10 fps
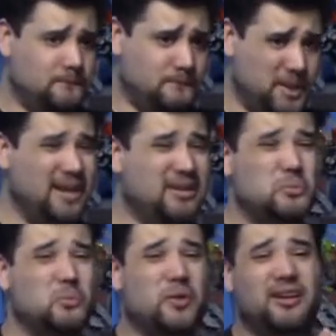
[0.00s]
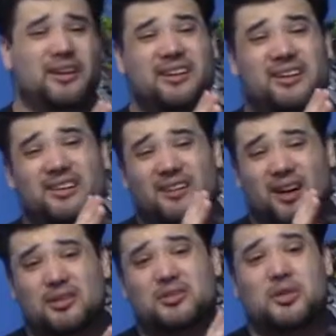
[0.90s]
But we
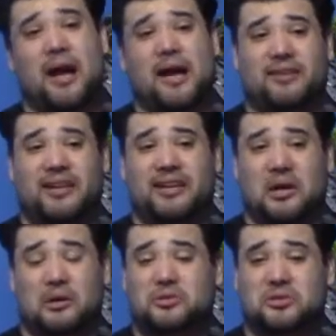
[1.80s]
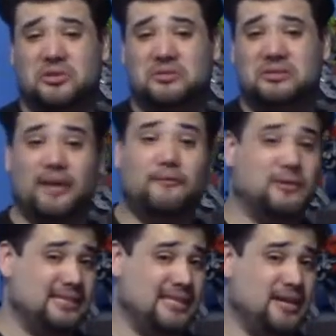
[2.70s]
also have a cultural
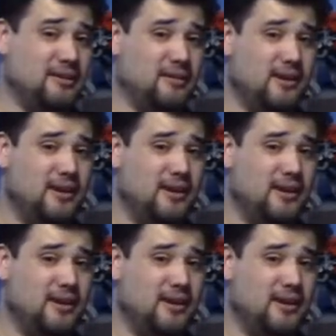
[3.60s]
difference here,